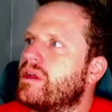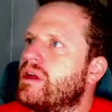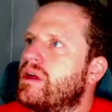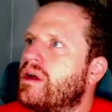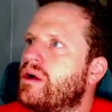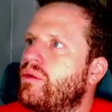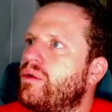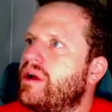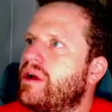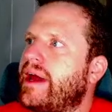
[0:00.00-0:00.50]

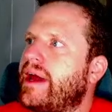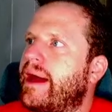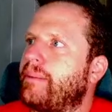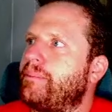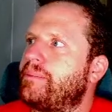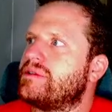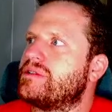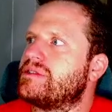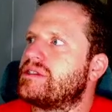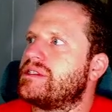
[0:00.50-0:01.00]
What
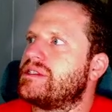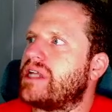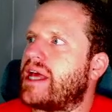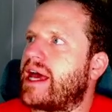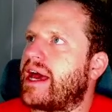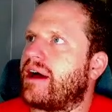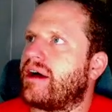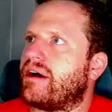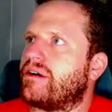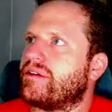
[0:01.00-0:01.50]
happens
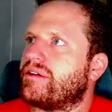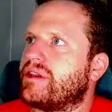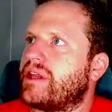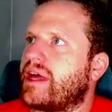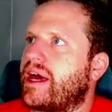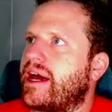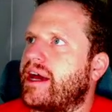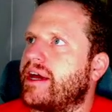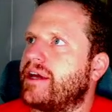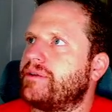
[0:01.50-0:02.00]
now
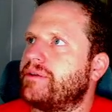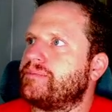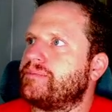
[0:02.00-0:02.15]
that